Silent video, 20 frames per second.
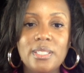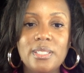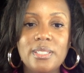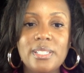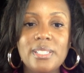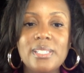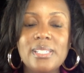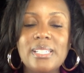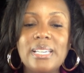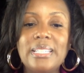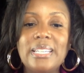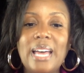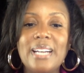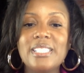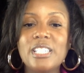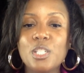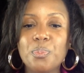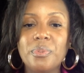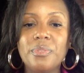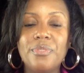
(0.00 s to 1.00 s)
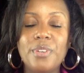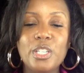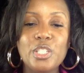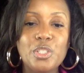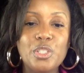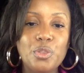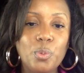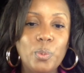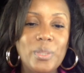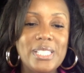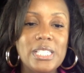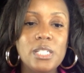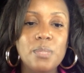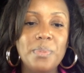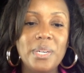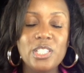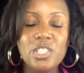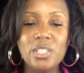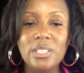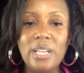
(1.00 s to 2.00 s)
This is a licensed professional with
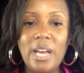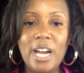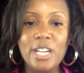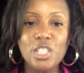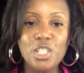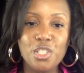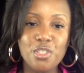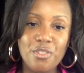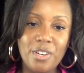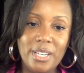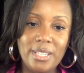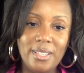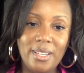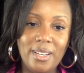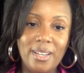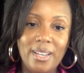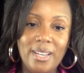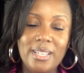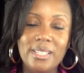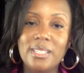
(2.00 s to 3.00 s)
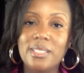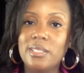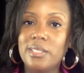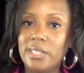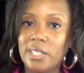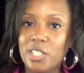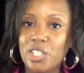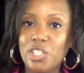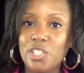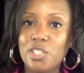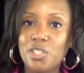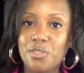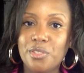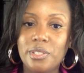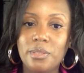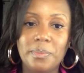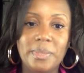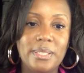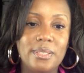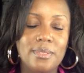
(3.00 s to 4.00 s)
specialized training in addiction
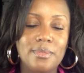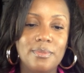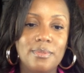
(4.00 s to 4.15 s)
treatment.